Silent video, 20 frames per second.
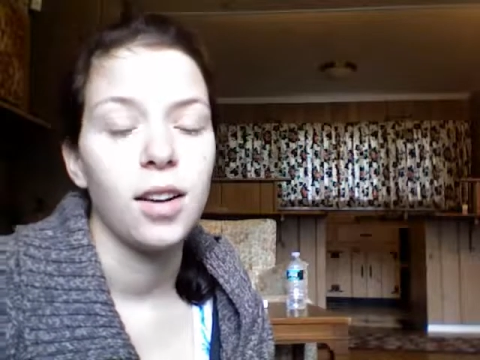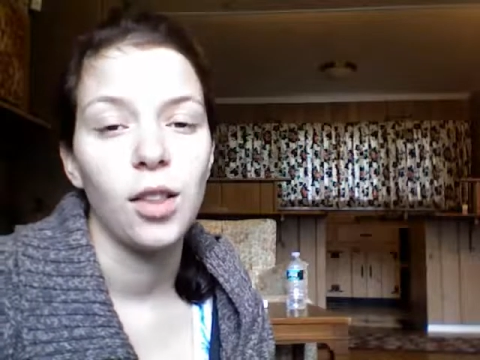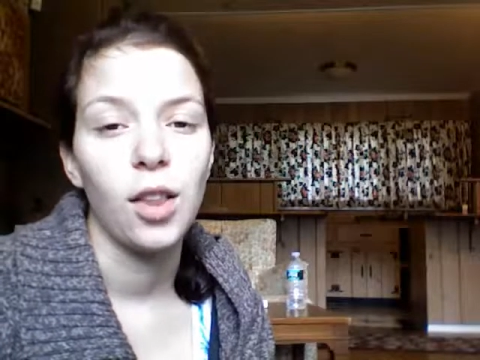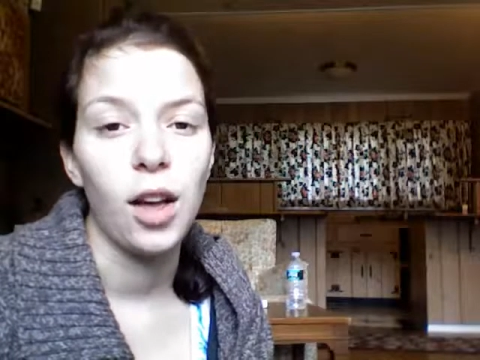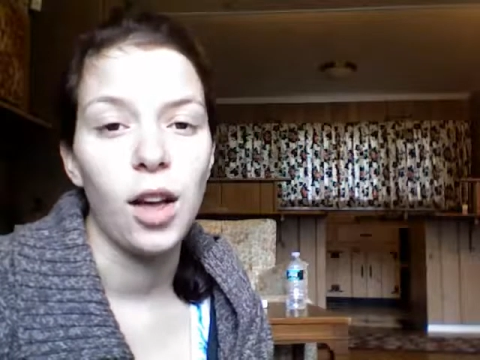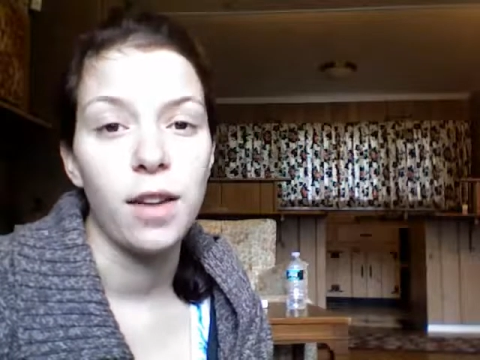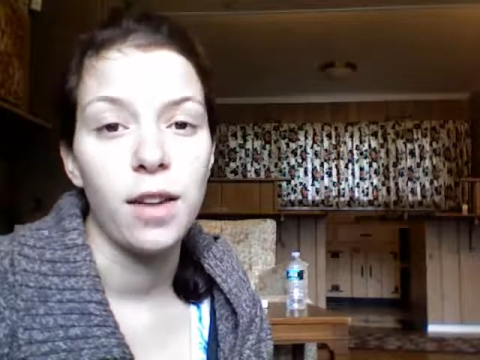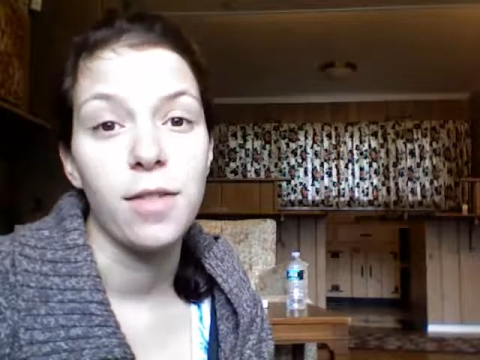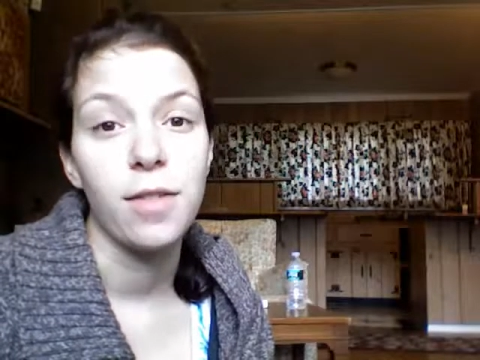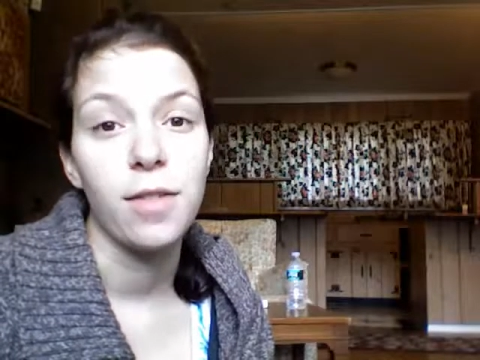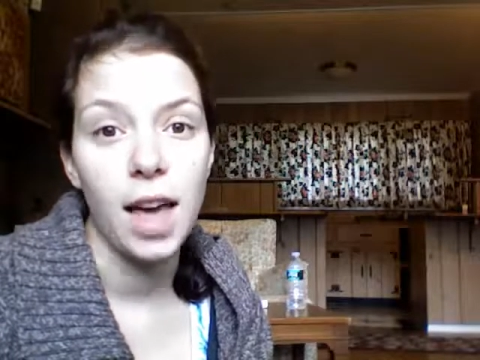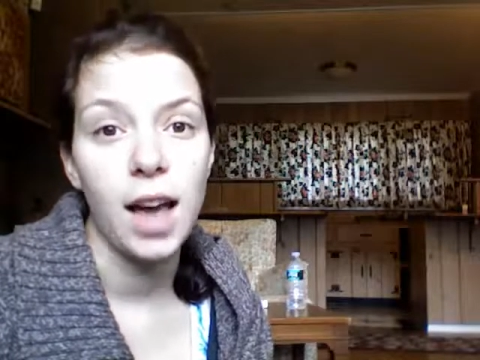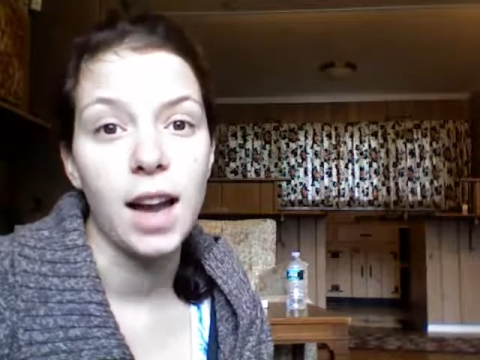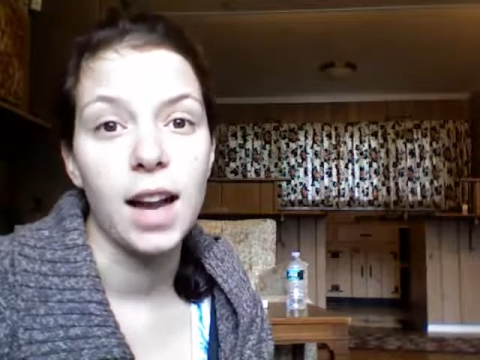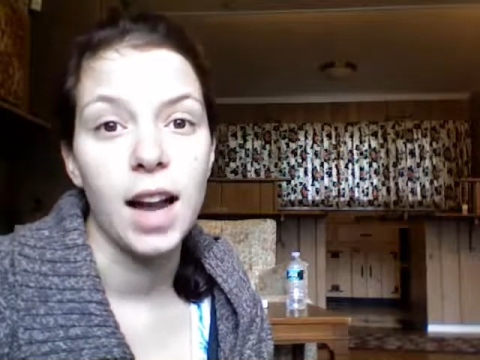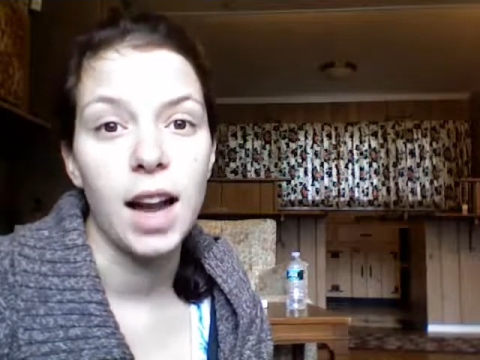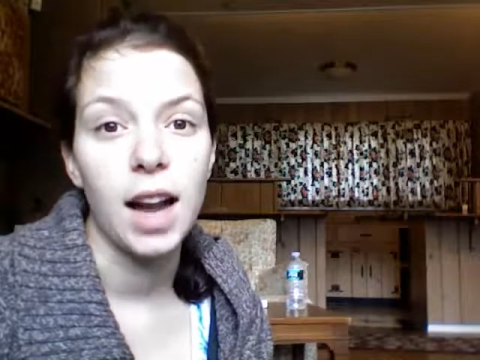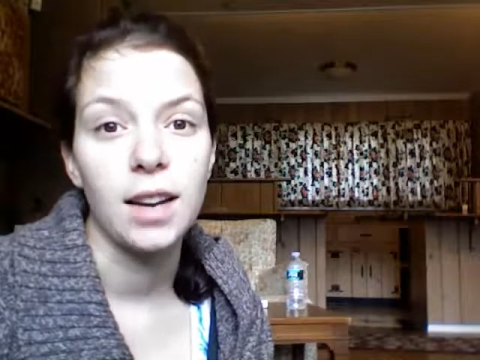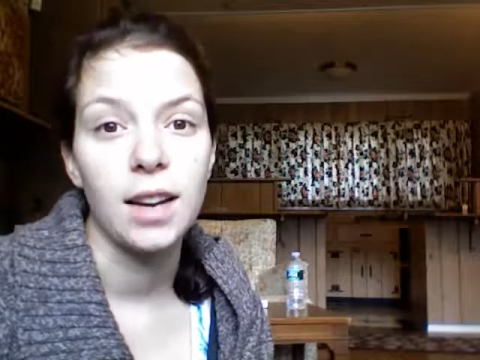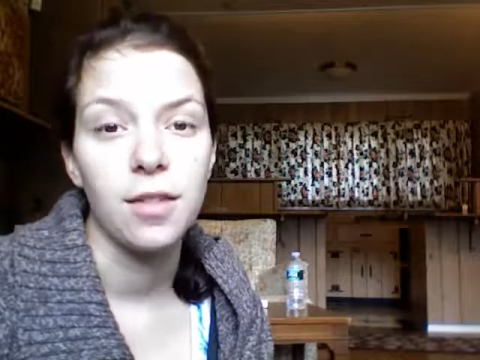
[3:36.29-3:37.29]
lot of that
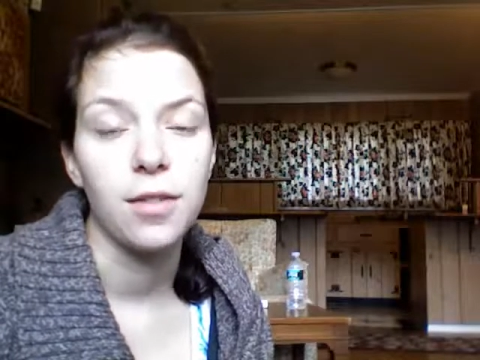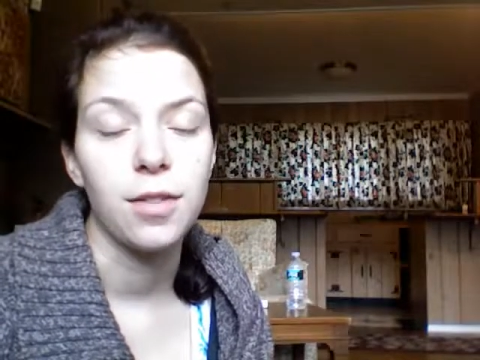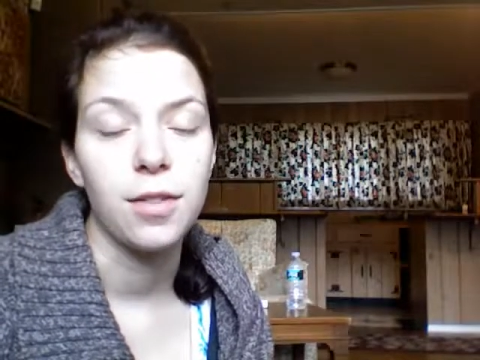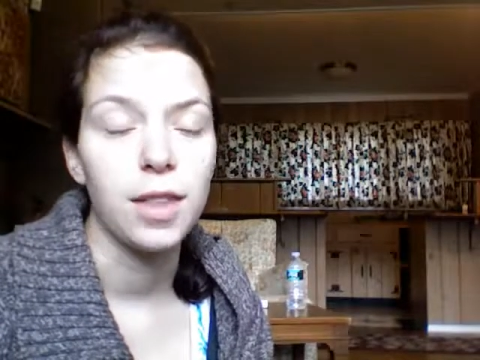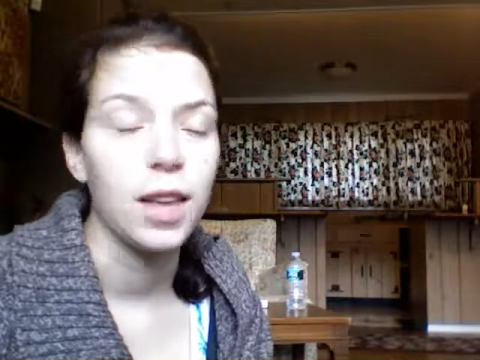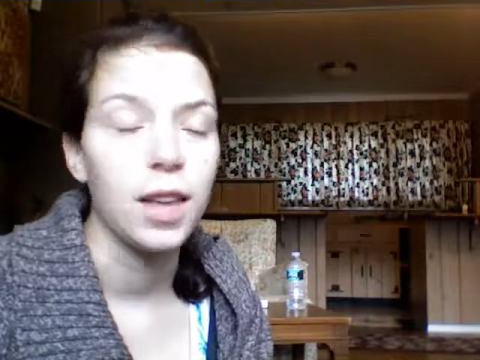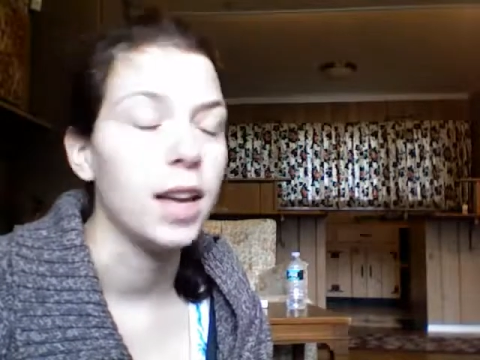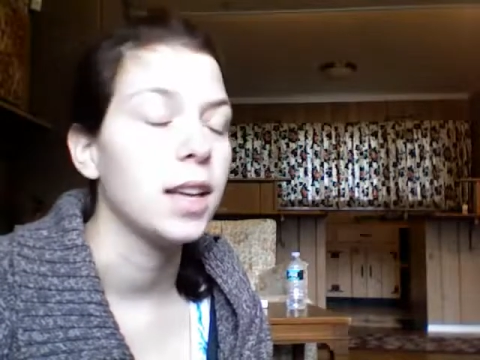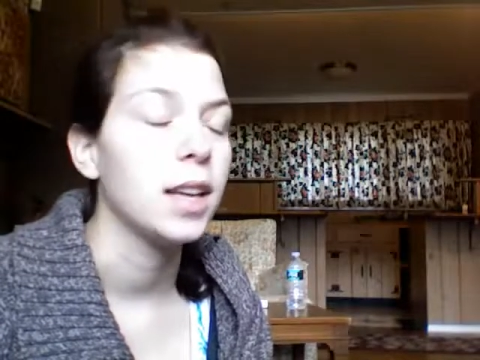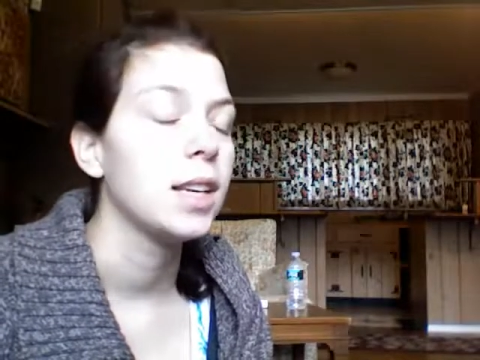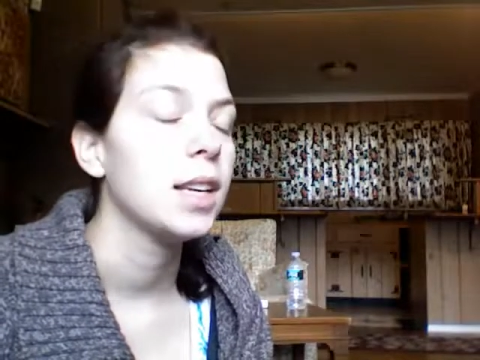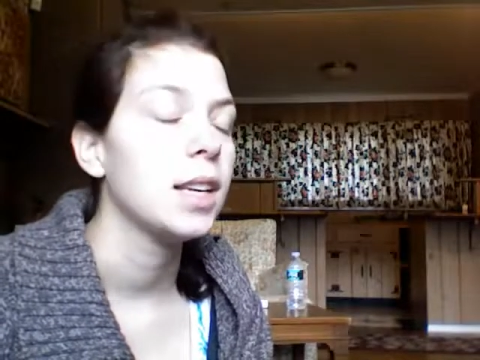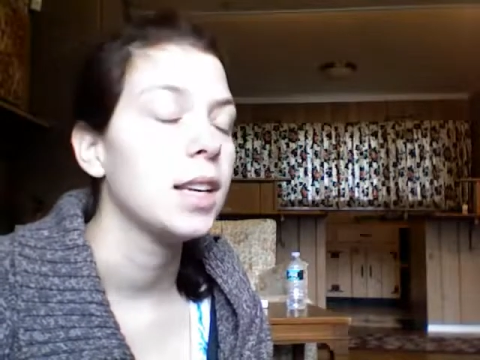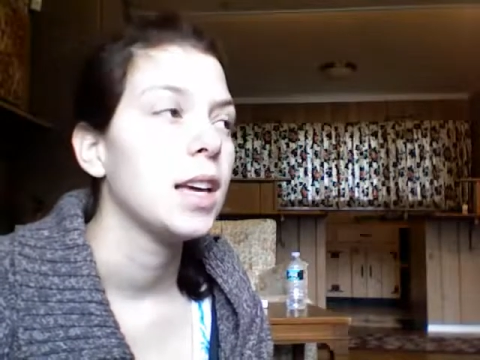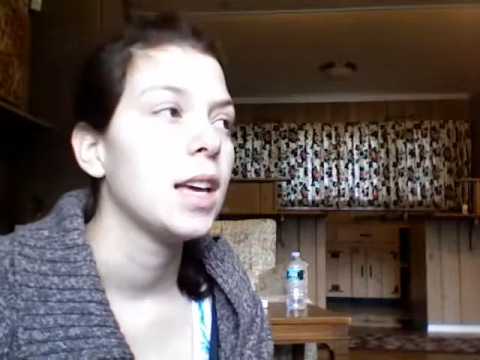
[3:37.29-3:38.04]
kind of thing,